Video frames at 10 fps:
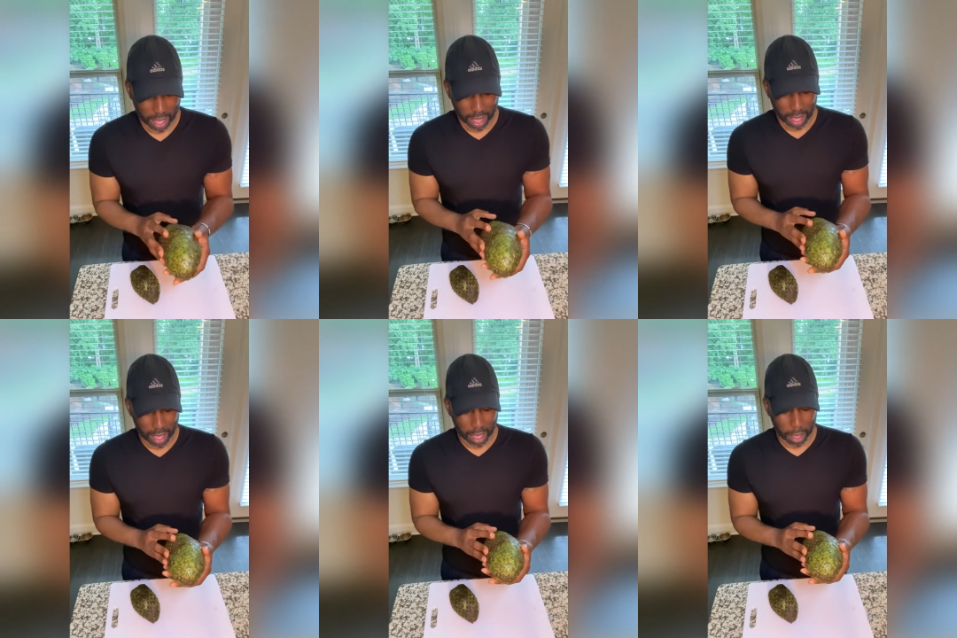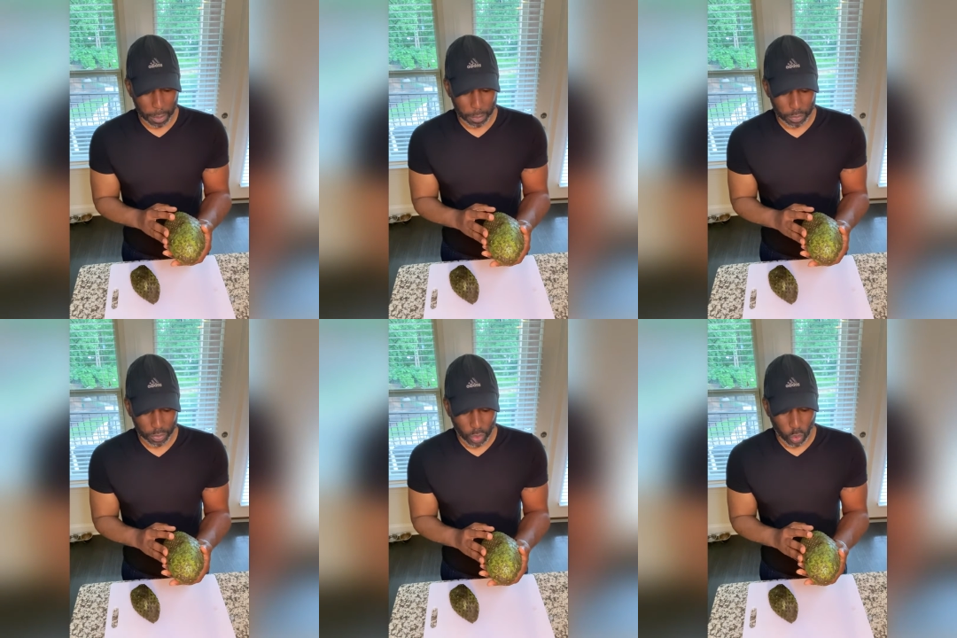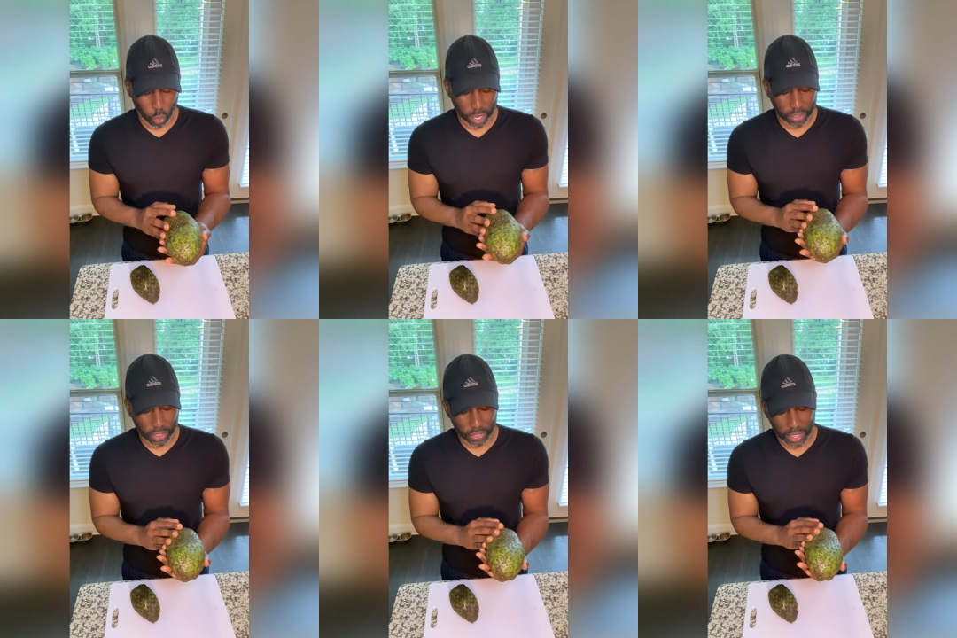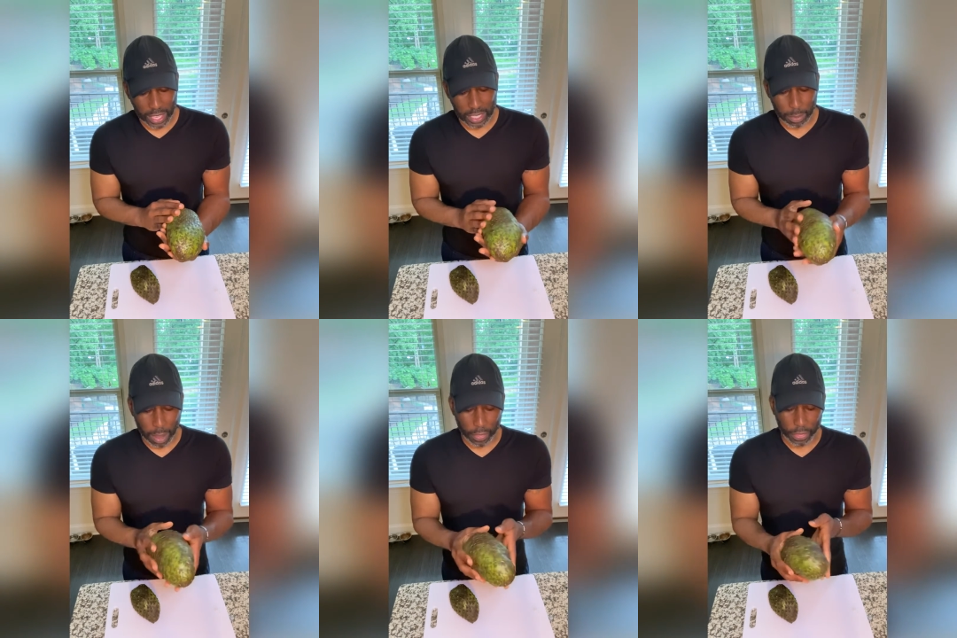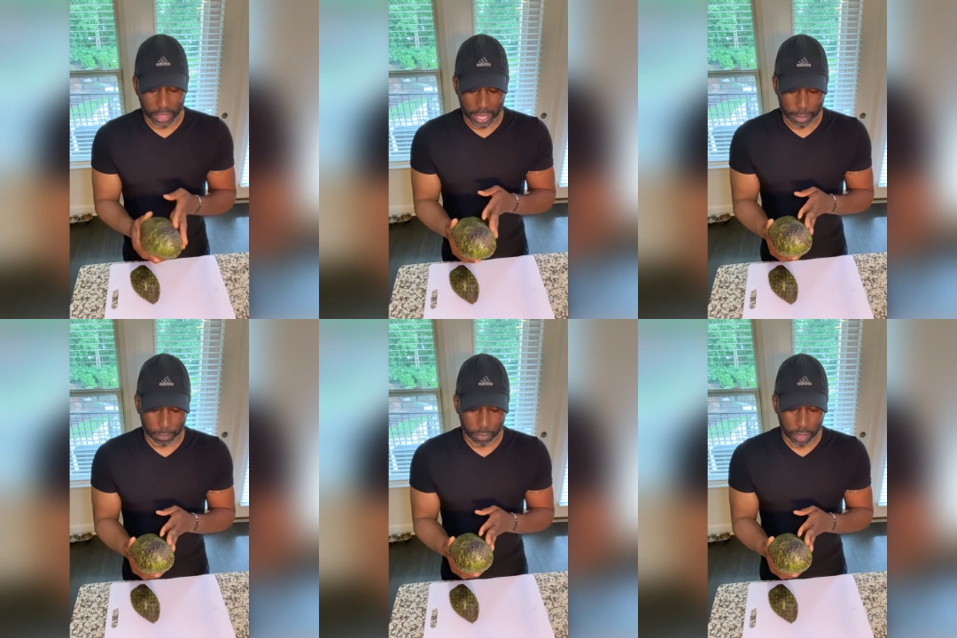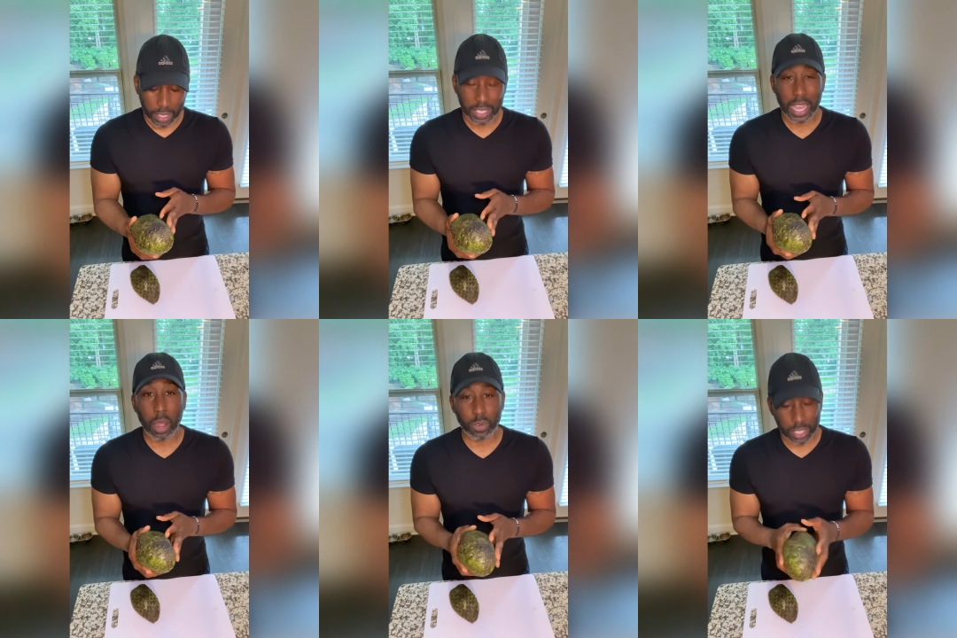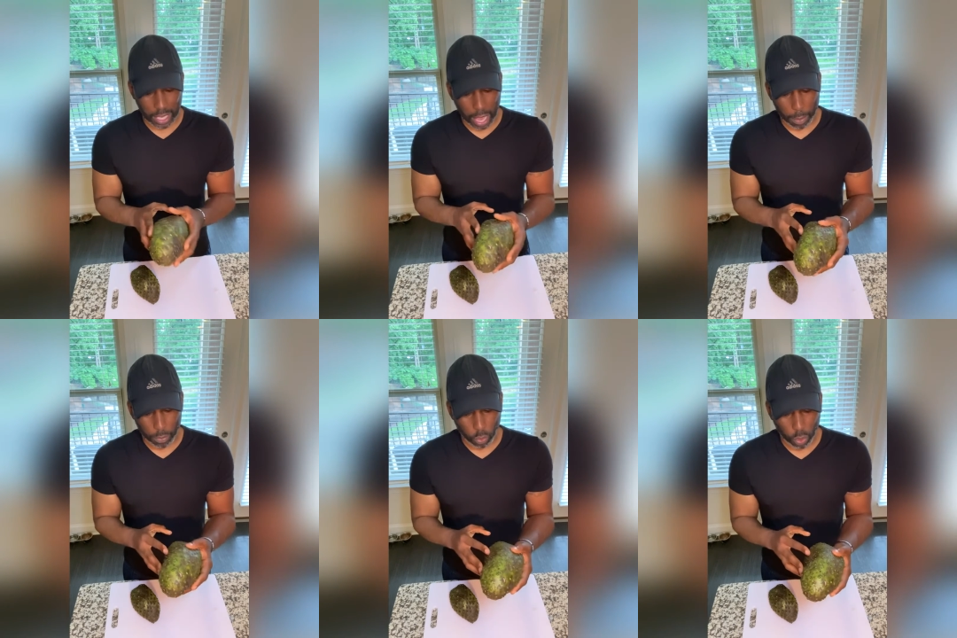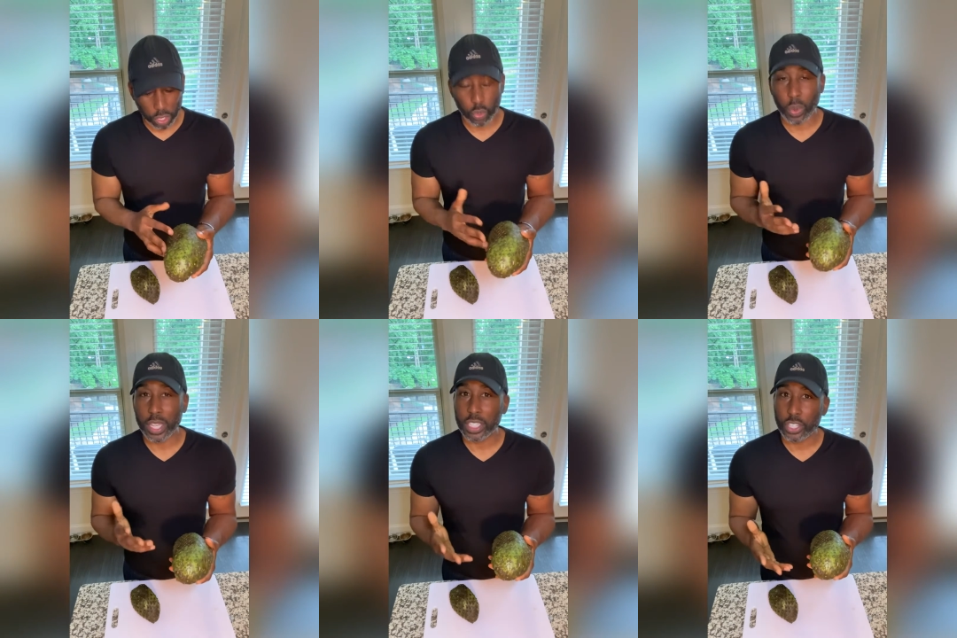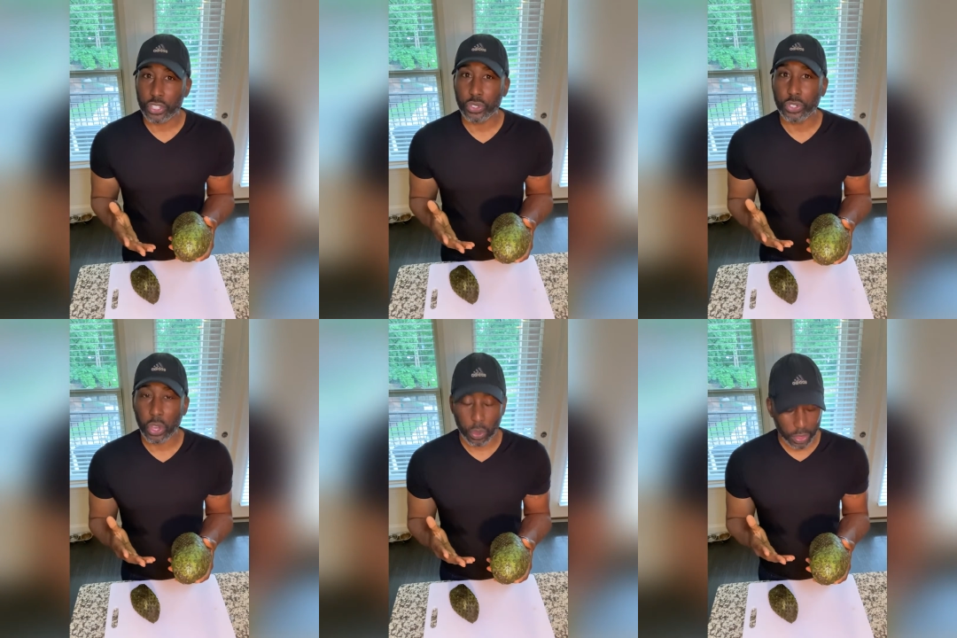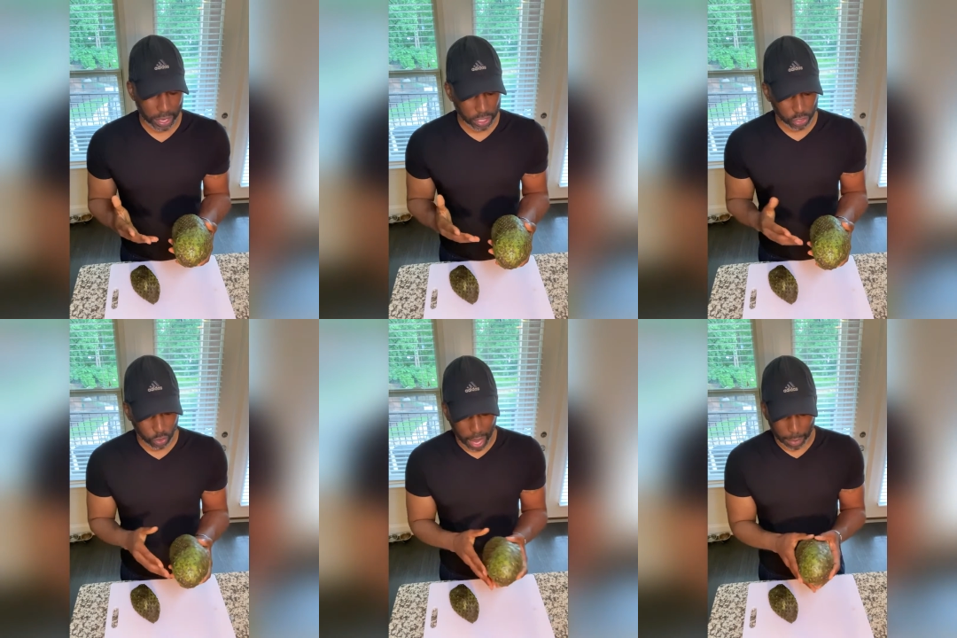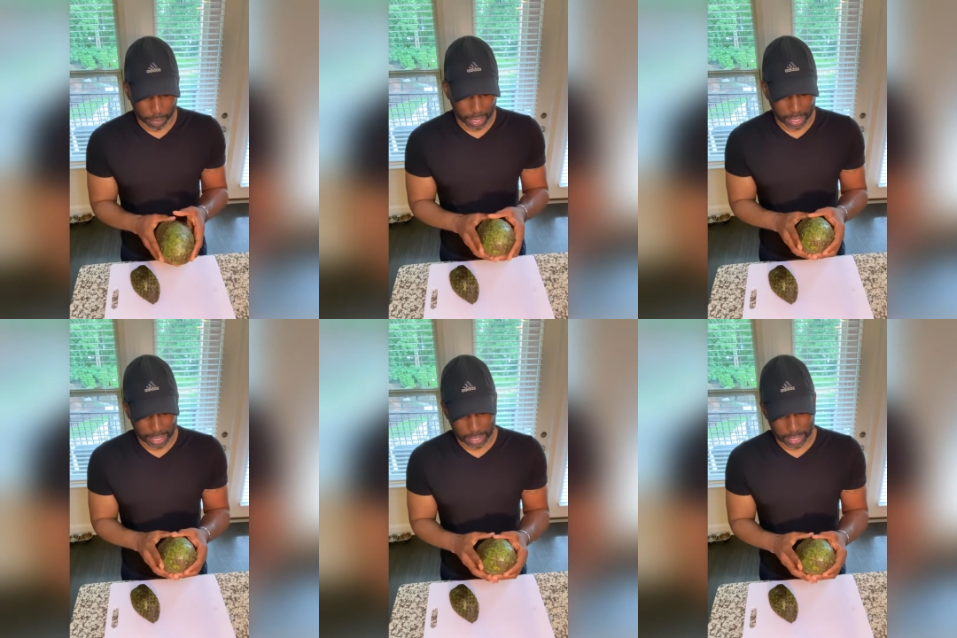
Um, One of the things about the soursop, one of the ways that you know that it is ripe is